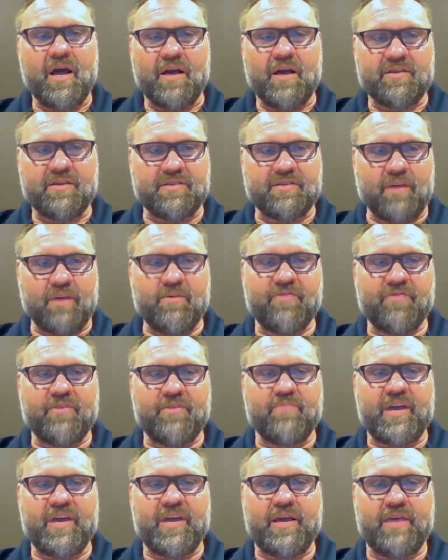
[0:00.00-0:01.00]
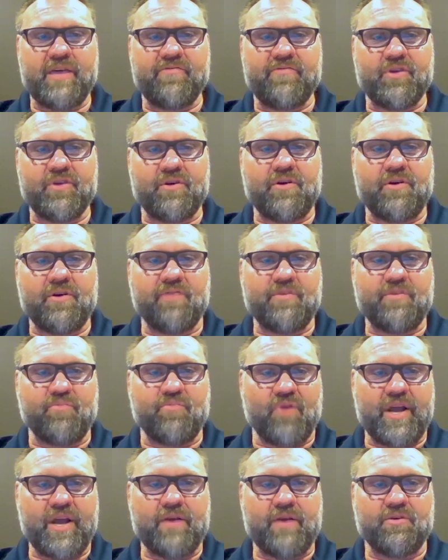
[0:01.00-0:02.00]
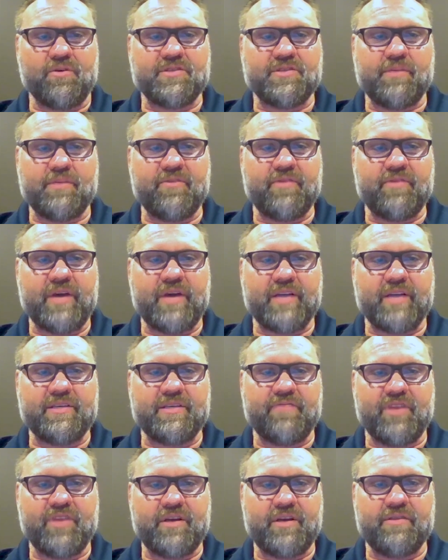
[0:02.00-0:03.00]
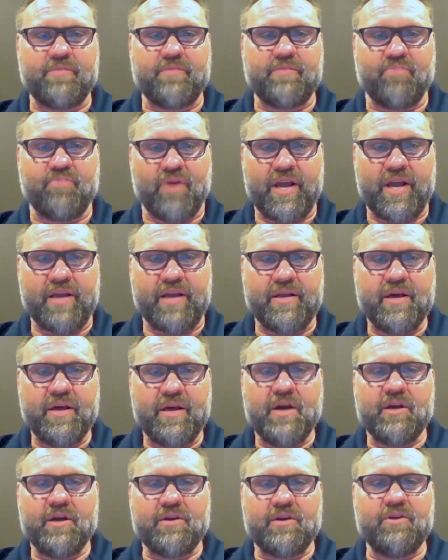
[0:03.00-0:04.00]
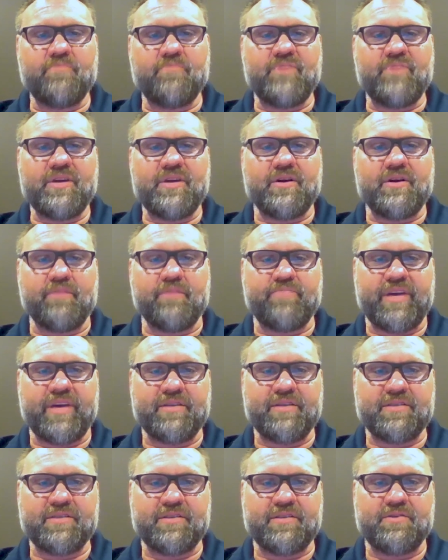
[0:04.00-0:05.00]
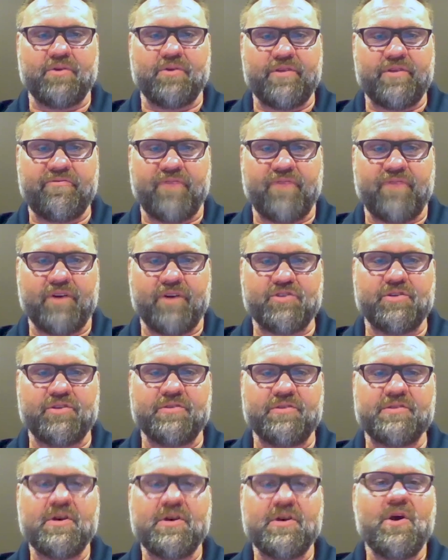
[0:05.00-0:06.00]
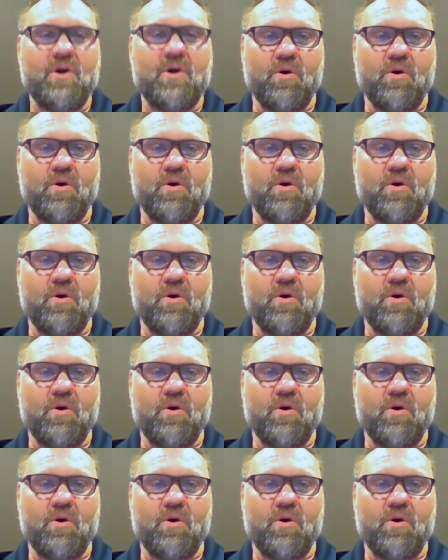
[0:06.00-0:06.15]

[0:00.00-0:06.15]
some of the behavior of the brain or some of the activity in the brain could be compensatory functions,